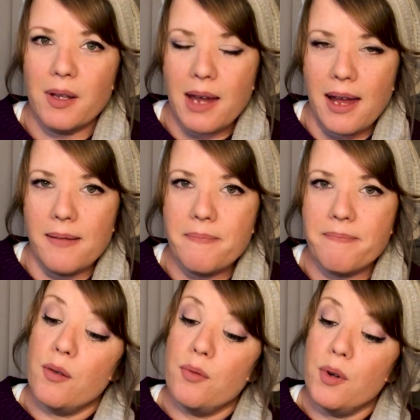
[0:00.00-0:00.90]
Okay?
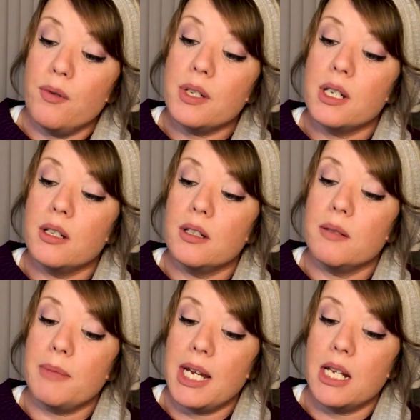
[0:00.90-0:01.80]
The root
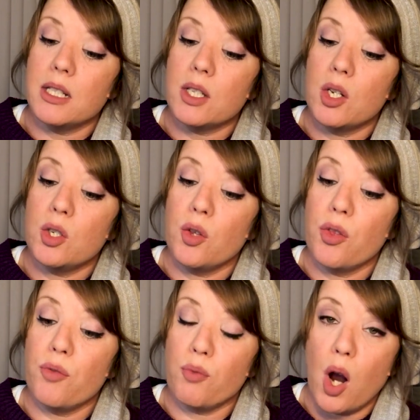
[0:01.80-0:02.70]
means to
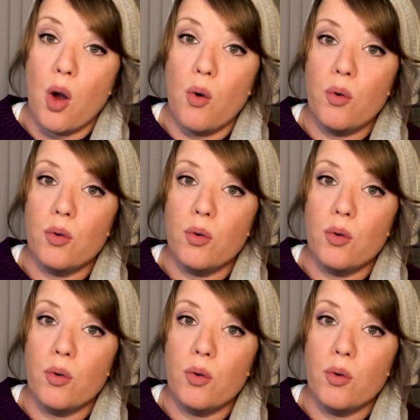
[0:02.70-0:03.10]
throw